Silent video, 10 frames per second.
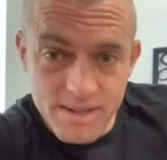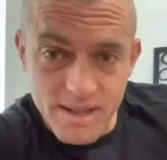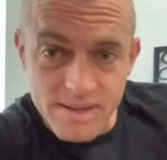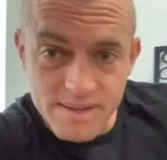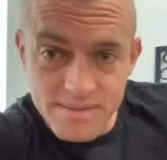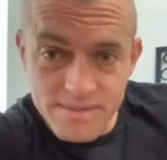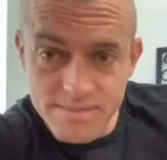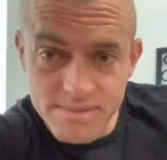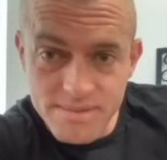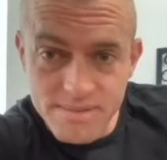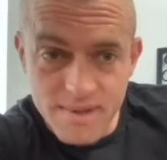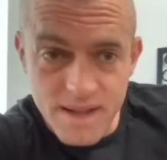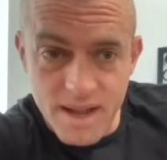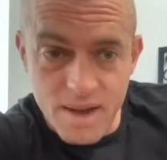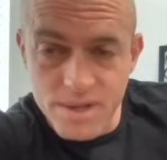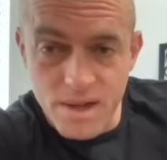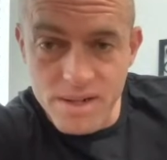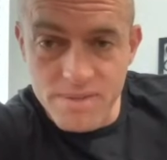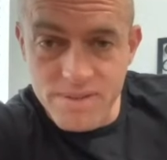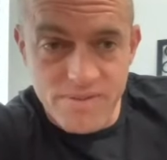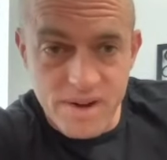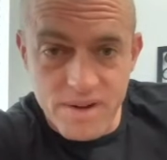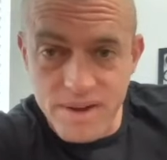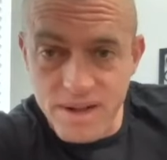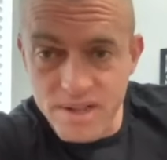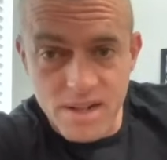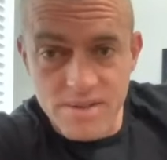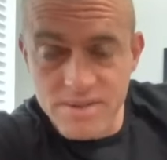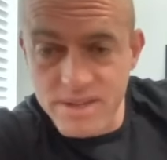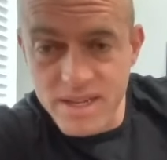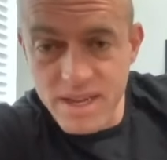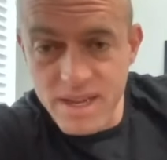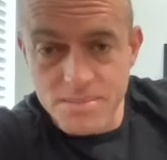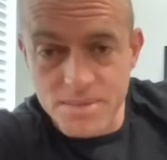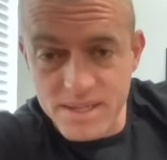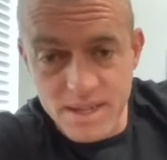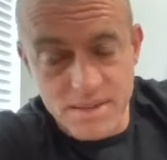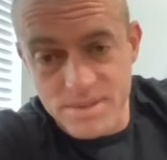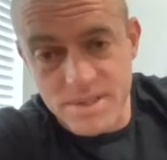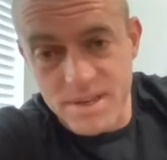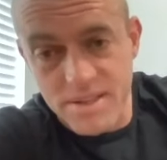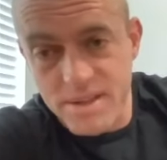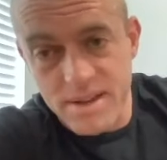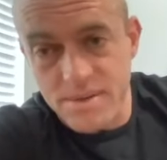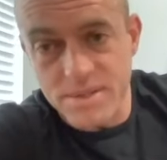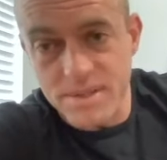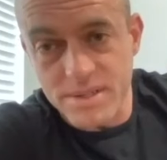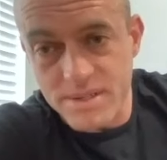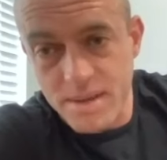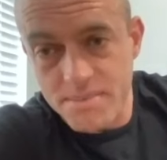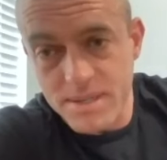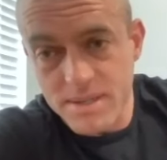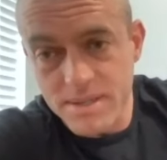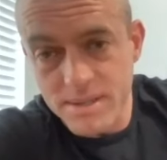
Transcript: Like I was all over the phone. I was all over the DMs. Like there was, there's nothing that was going to stop me.